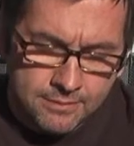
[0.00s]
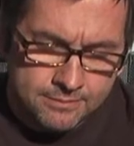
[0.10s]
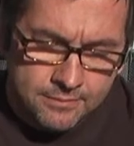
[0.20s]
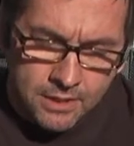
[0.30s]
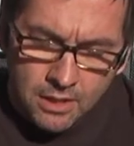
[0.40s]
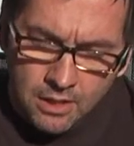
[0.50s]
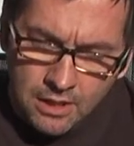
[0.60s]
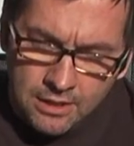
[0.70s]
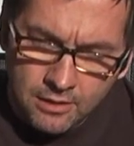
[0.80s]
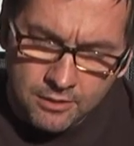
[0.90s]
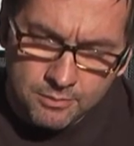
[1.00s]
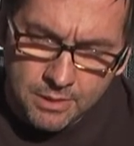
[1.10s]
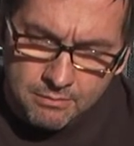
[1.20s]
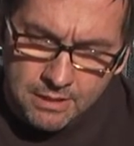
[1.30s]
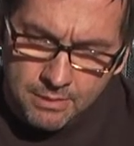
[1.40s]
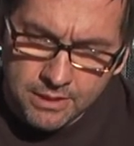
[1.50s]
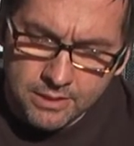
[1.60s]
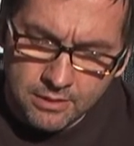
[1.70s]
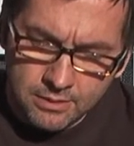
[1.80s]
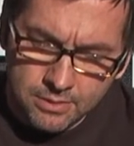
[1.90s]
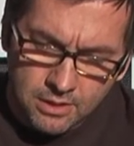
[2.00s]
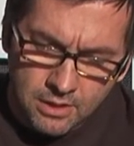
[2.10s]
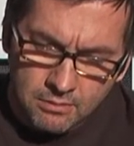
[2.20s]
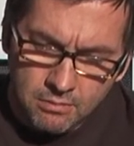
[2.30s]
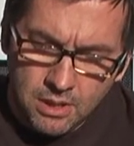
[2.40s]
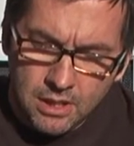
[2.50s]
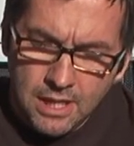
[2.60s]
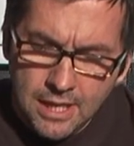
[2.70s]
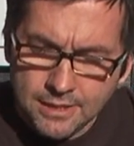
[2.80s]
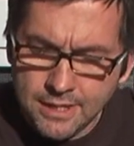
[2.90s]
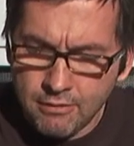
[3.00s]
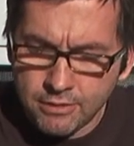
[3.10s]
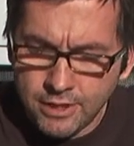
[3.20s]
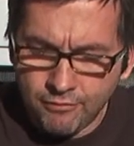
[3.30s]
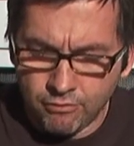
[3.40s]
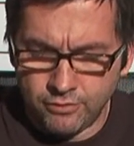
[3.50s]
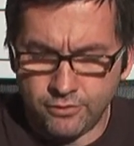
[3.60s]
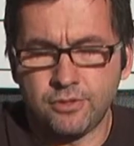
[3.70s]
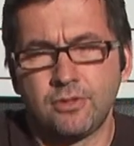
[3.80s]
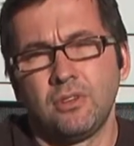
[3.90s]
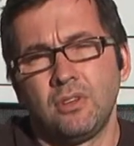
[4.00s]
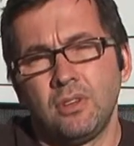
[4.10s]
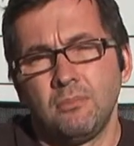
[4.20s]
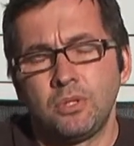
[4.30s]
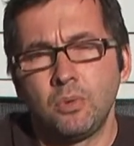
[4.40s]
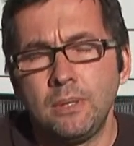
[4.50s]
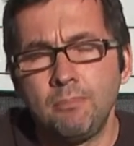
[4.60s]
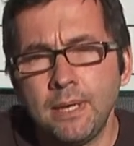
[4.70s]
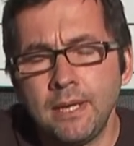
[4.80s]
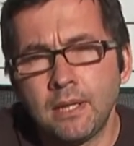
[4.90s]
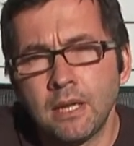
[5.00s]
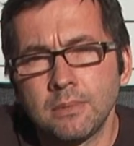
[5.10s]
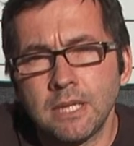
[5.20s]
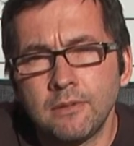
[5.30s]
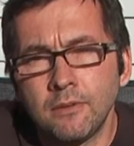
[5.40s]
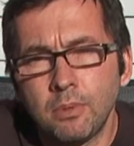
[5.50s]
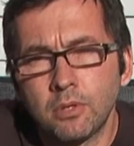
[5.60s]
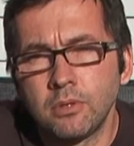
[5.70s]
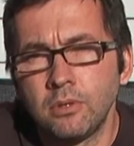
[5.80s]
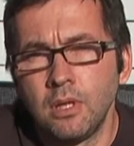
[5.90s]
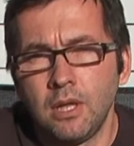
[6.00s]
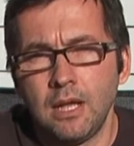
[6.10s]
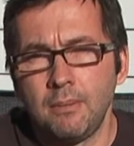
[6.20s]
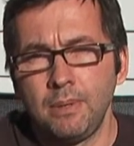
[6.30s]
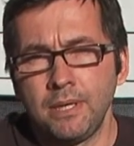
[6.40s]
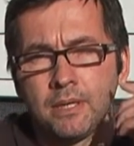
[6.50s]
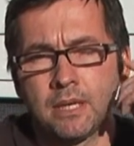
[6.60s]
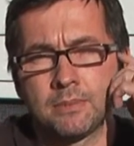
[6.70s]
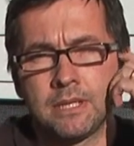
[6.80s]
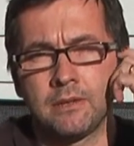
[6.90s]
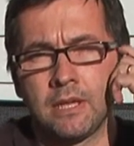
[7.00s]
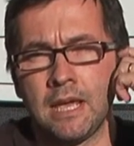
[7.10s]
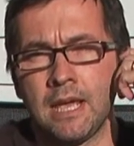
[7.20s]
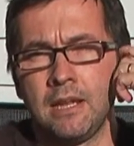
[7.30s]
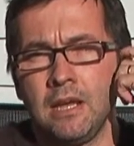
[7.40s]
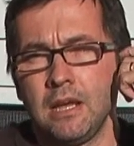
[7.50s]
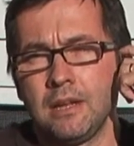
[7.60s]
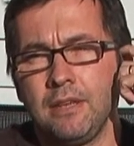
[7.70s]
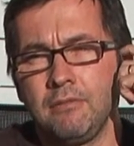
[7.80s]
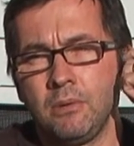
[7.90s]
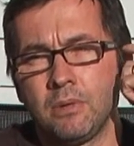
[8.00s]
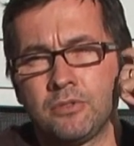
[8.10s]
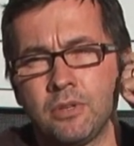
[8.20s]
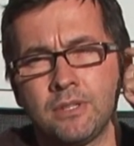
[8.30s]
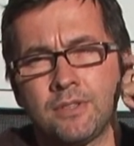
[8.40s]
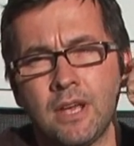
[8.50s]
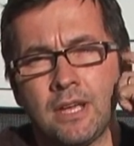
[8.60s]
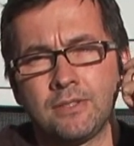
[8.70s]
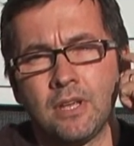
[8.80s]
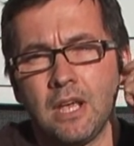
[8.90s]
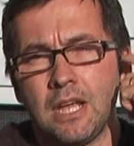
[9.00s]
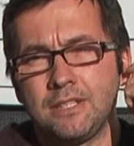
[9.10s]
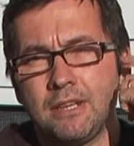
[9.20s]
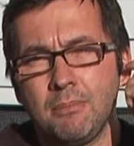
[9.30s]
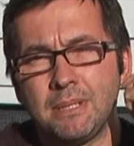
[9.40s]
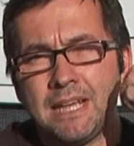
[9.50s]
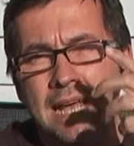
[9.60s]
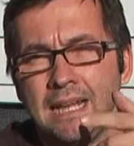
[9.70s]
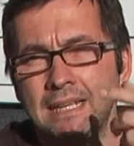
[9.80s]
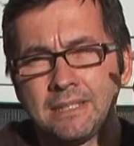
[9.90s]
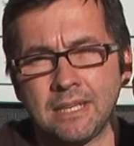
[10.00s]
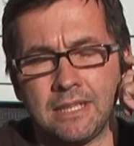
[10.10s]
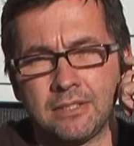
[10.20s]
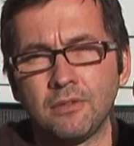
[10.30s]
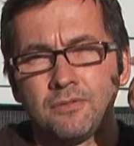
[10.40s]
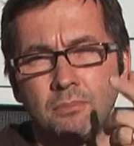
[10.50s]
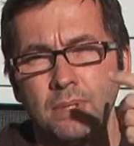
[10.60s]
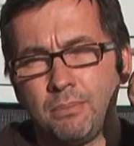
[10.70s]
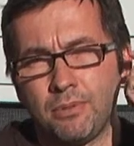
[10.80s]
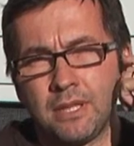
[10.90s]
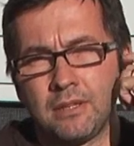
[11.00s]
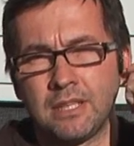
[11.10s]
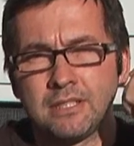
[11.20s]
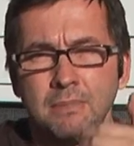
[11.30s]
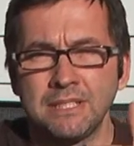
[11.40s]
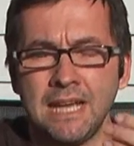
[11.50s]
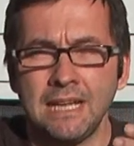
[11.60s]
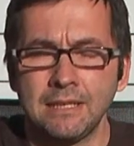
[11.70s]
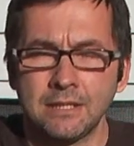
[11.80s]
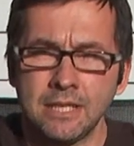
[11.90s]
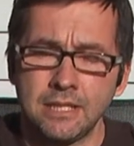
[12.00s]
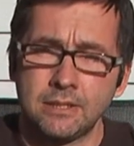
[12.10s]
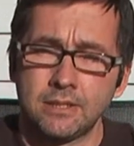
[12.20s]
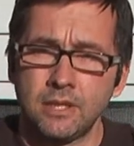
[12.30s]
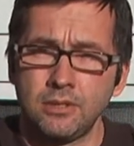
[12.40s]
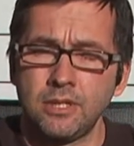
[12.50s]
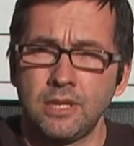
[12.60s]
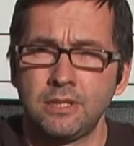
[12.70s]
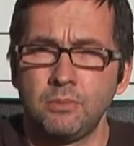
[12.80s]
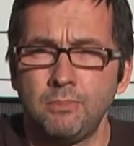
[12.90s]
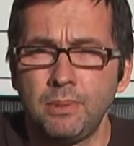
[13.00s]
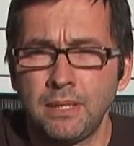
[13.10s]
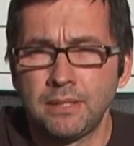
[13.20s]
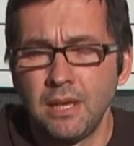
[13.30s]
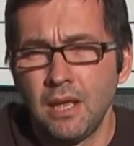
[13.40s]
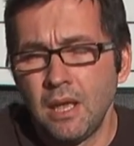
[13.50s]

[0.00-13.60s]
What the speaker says: me, and ask me many times, is there a difference between beer that comes out of a bottle and beer that comes out of a can? And I think really what they're trying to say is there a metallic taste? Often people think there's a metallic taste associated with beers.